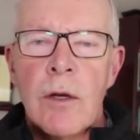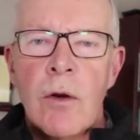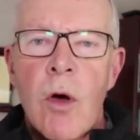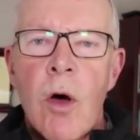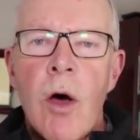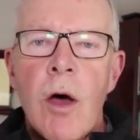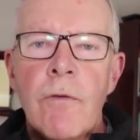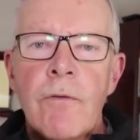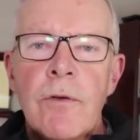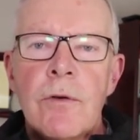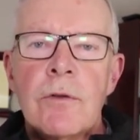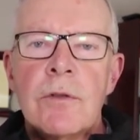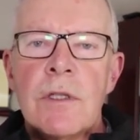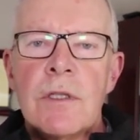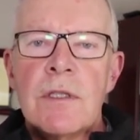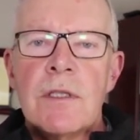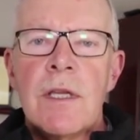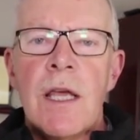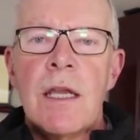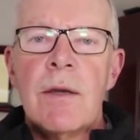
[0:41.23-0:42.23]
and offered
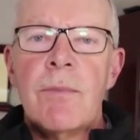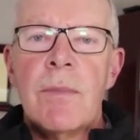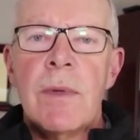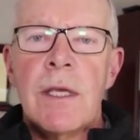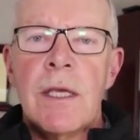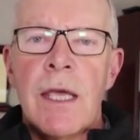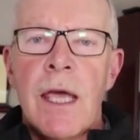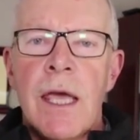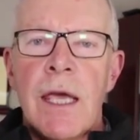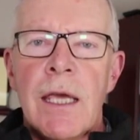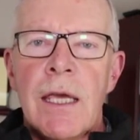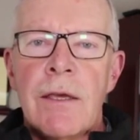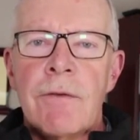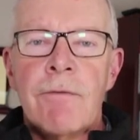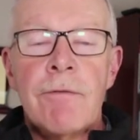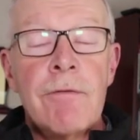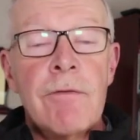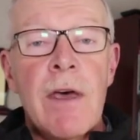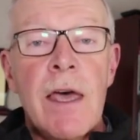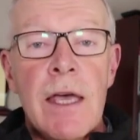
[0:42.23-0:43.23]
to send me a
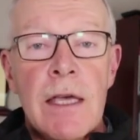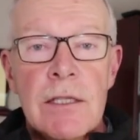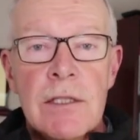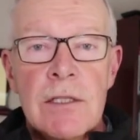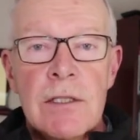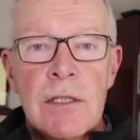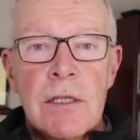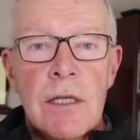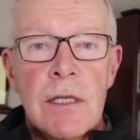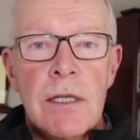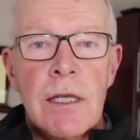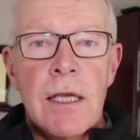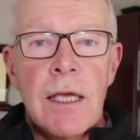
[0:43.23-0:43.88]
vest,